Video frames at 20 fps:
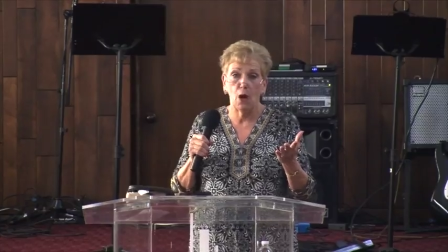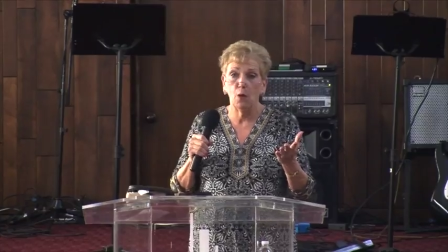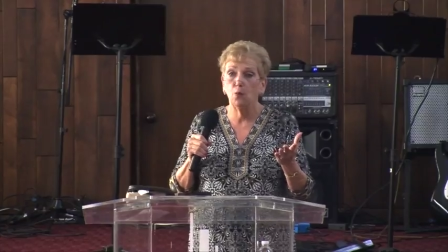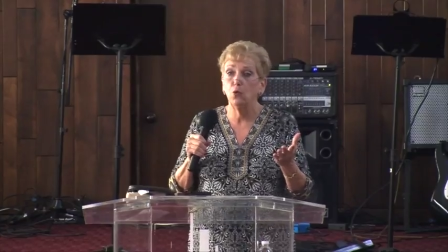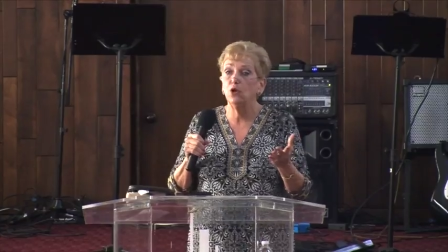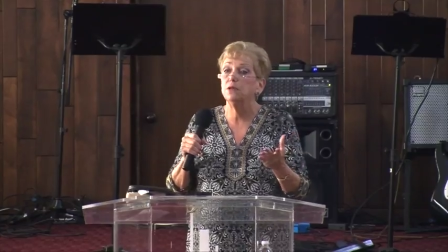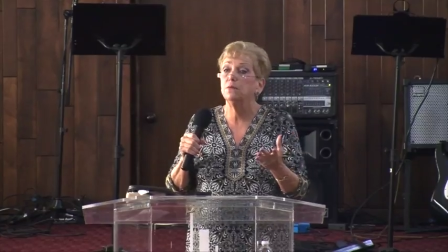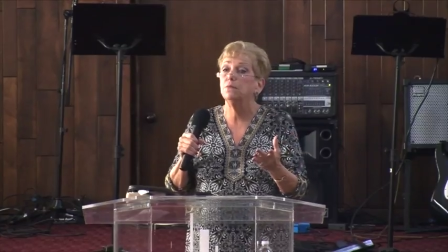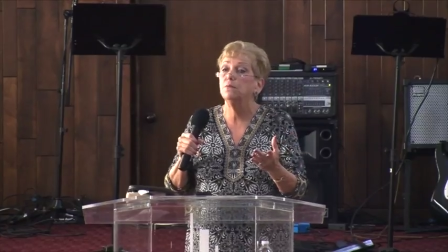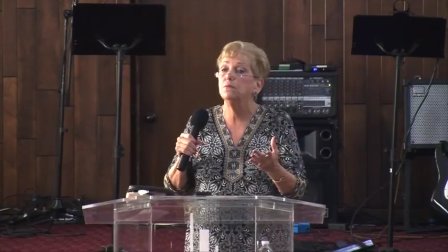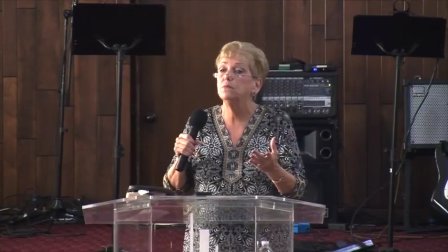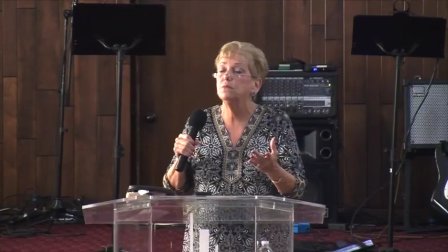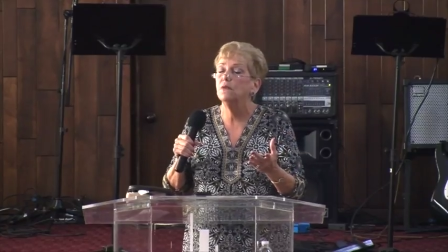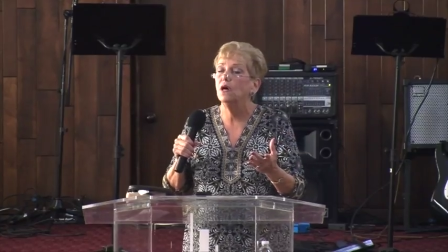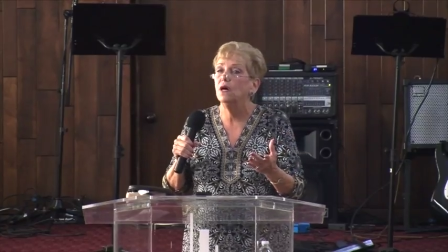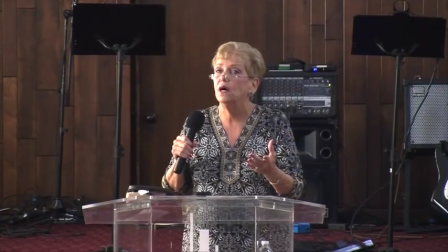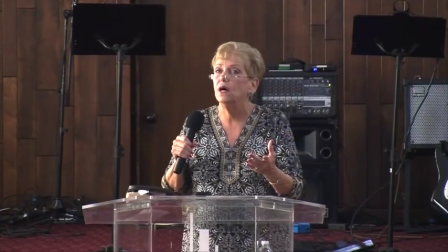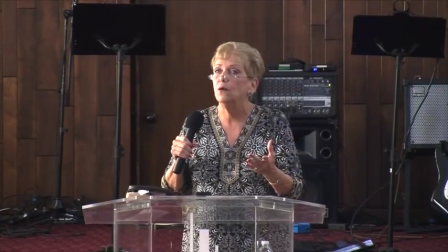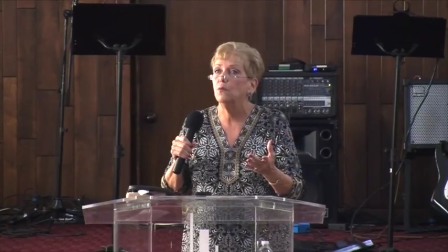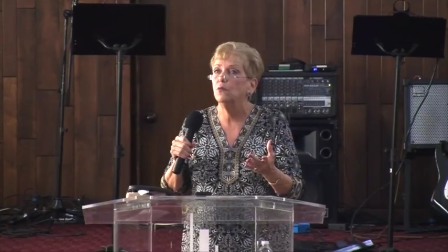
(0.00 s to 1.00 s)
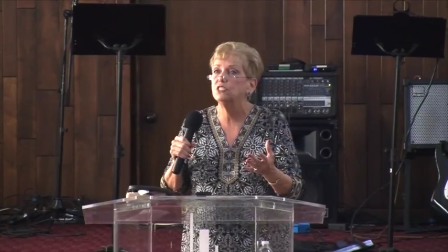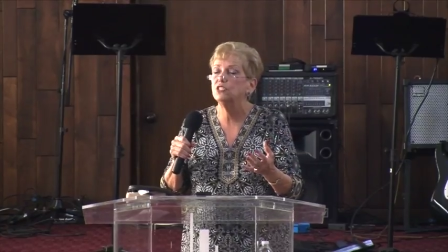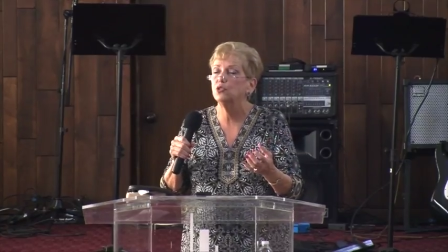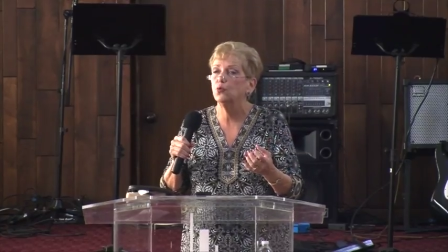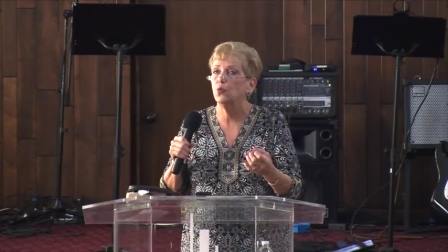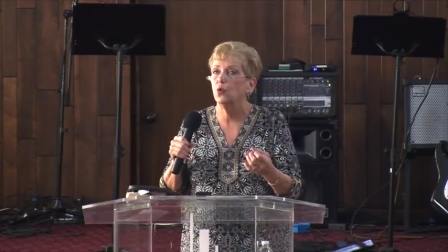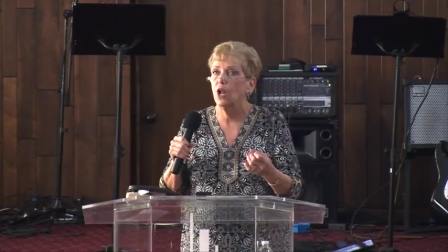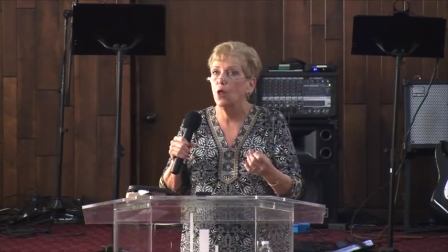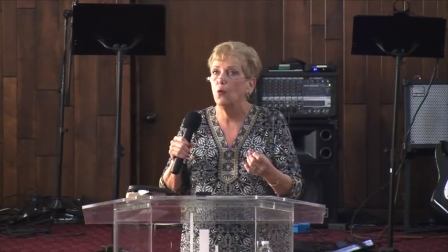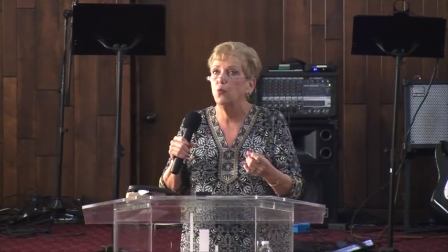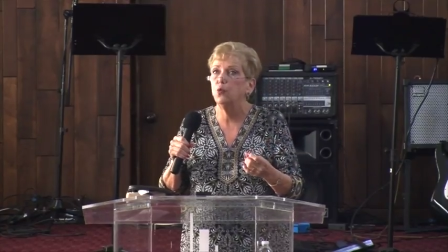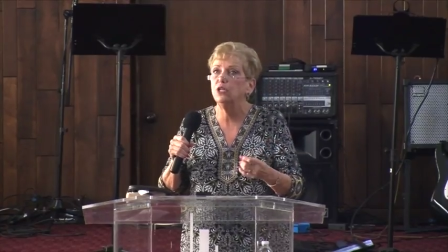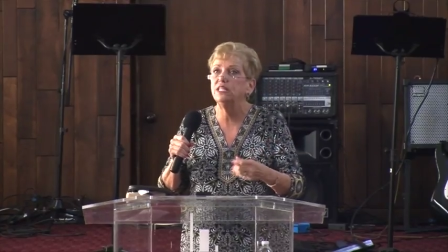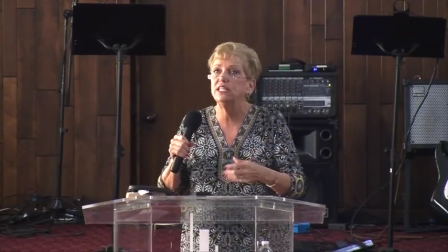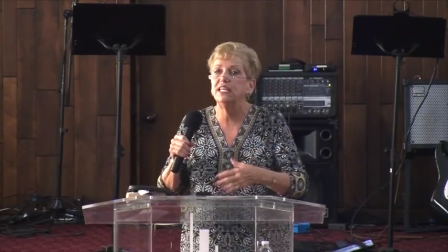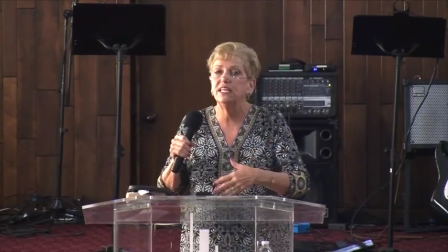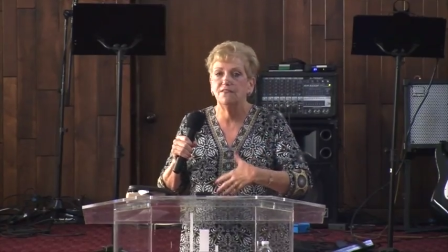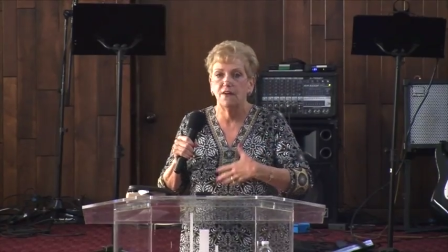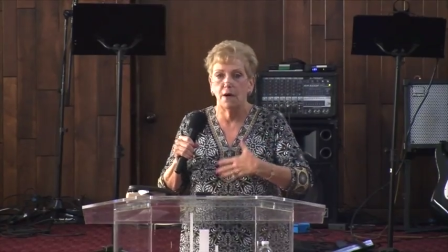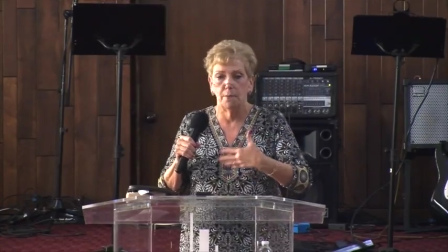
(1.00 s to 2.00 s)
I wouldn't, uh, what's the word? I
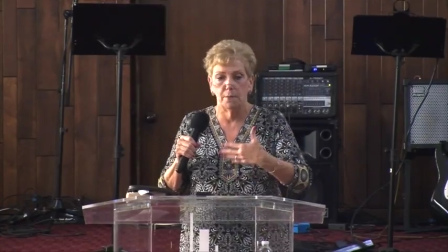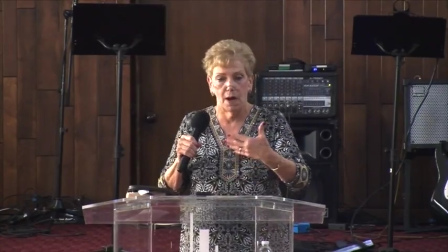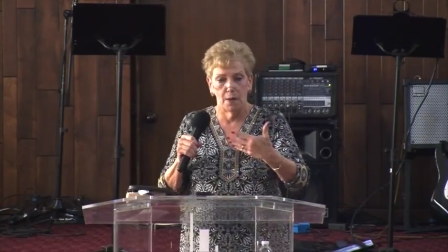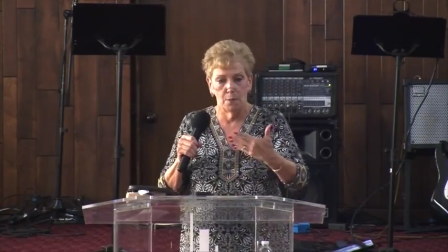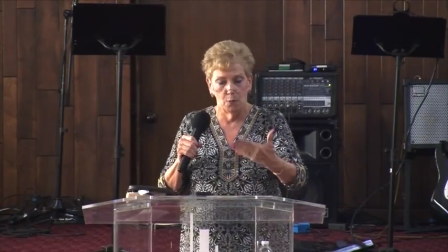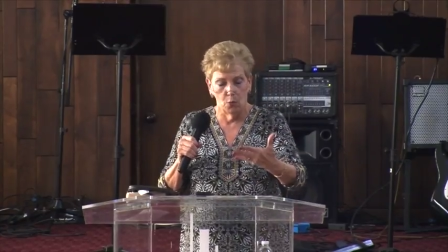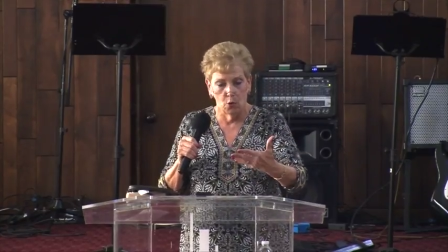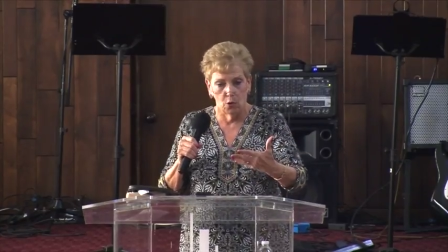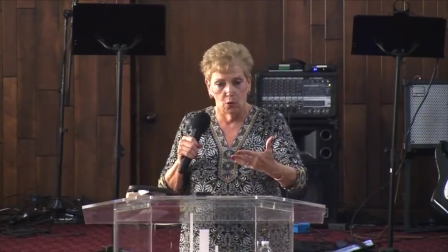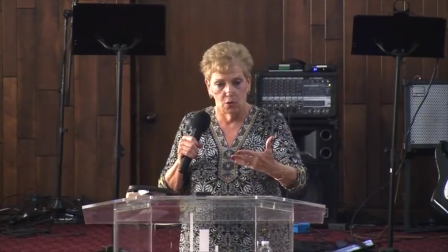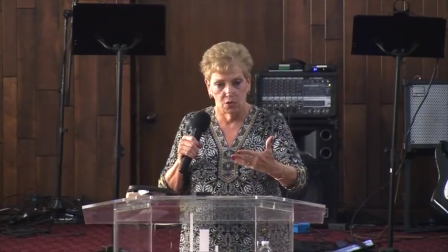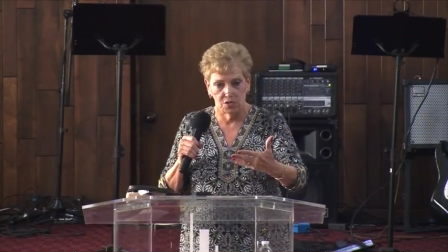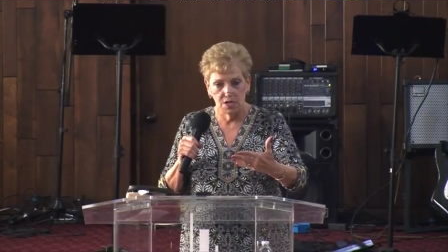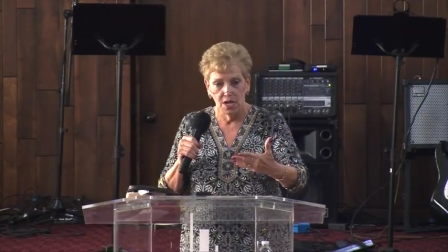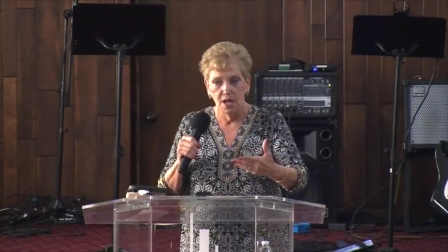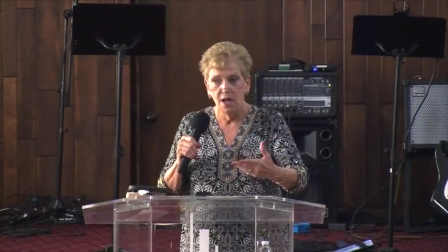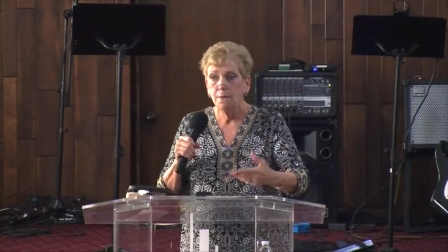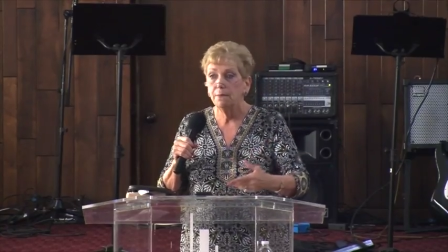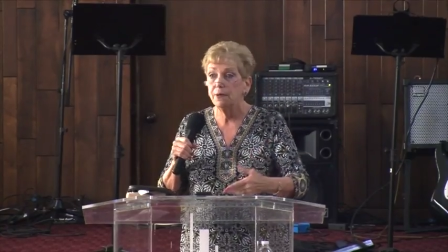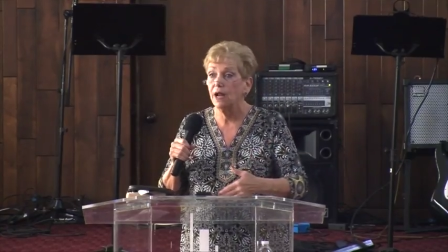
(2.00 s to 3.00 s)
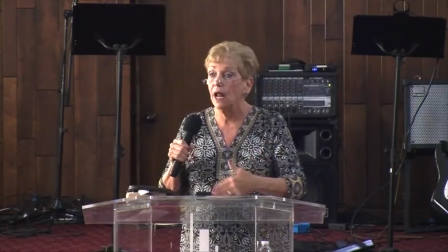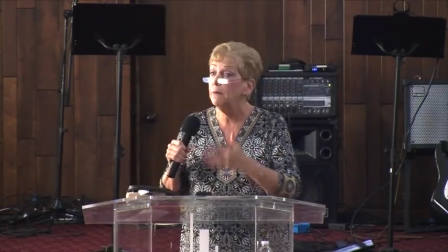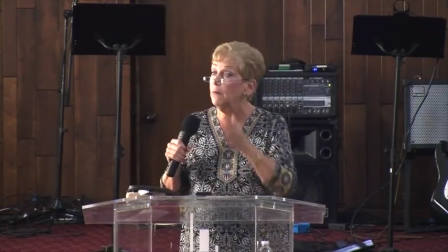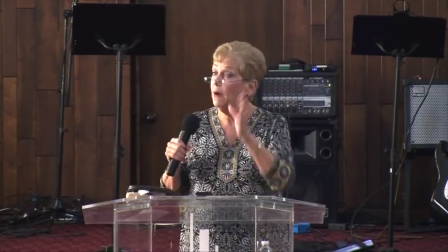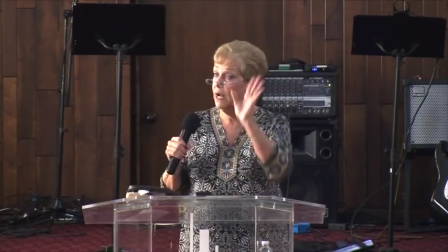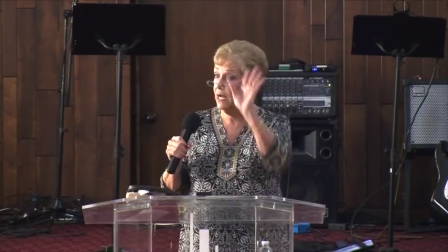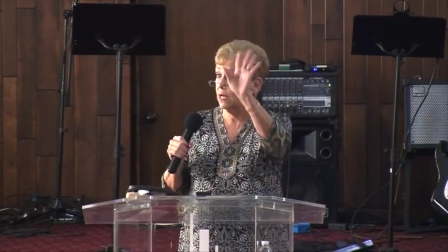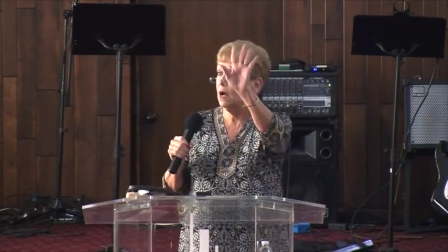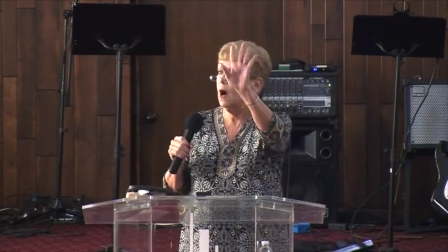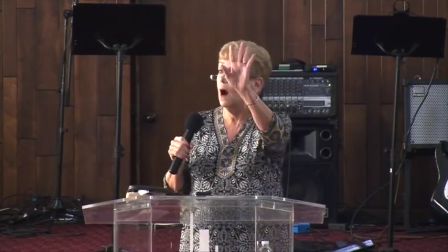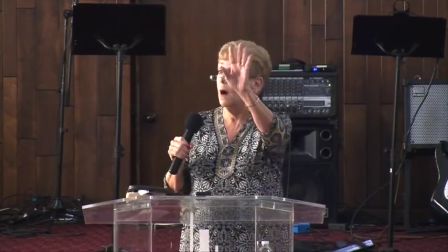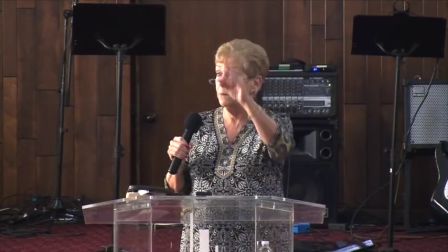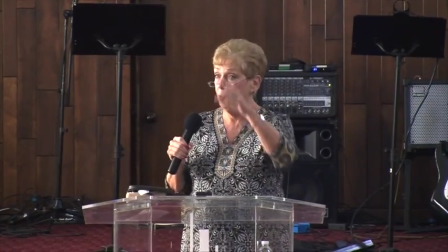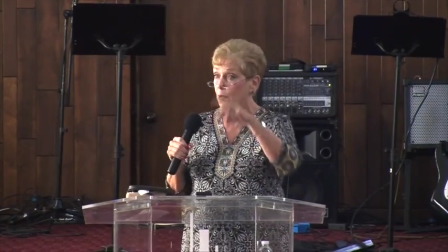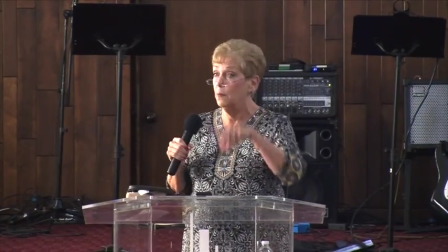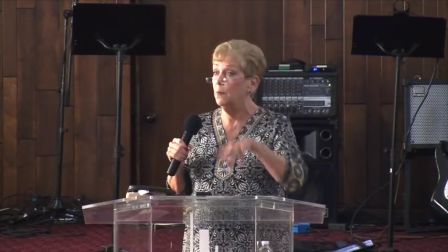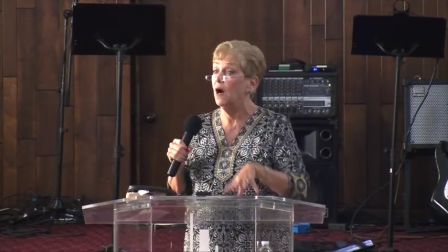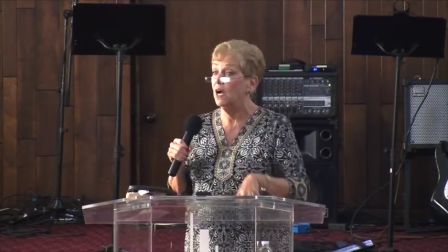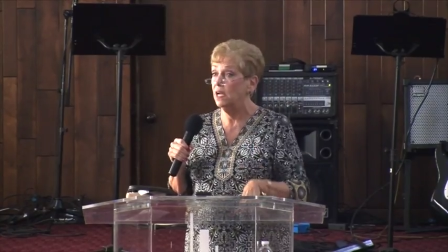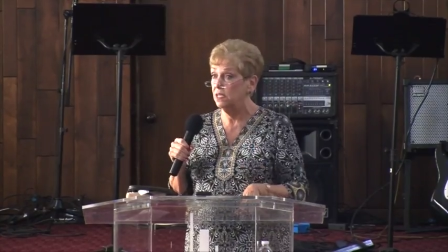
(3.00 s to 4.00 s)
wouldn't give up my morals, but I might have
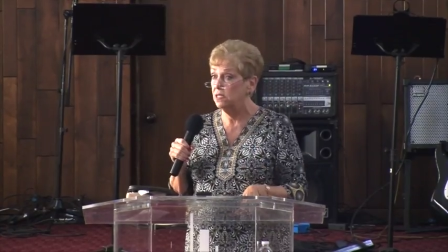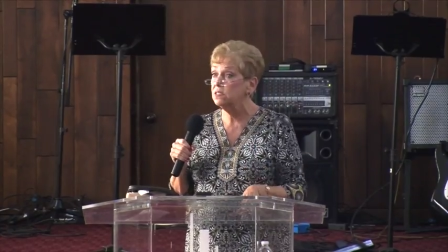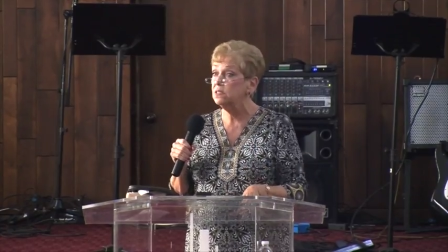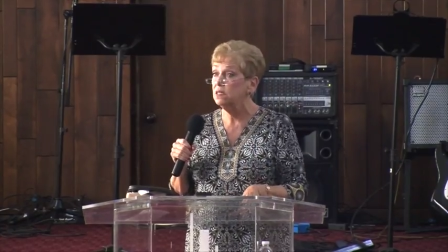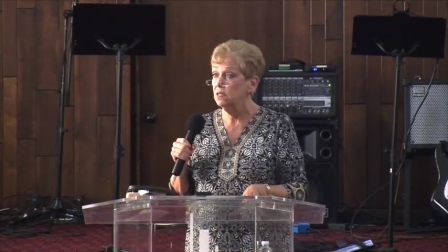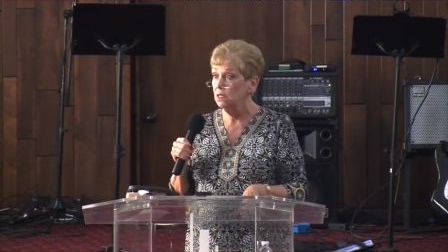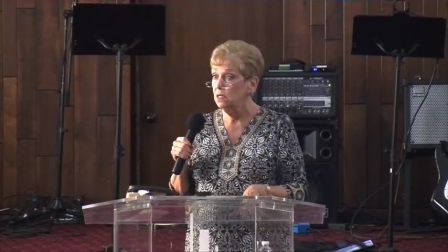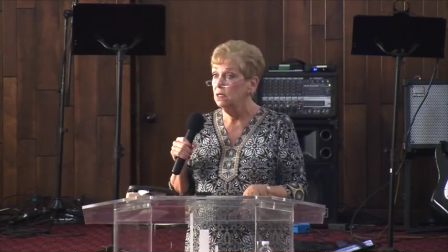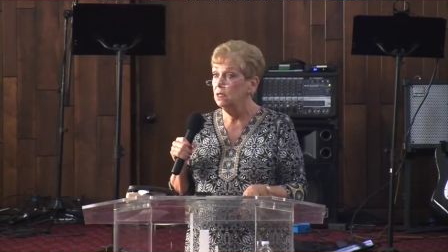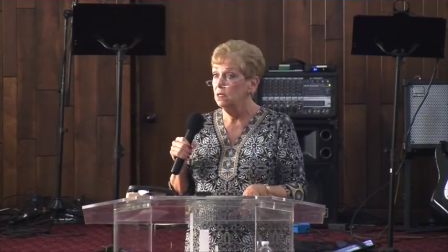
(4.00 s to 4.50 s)
compromised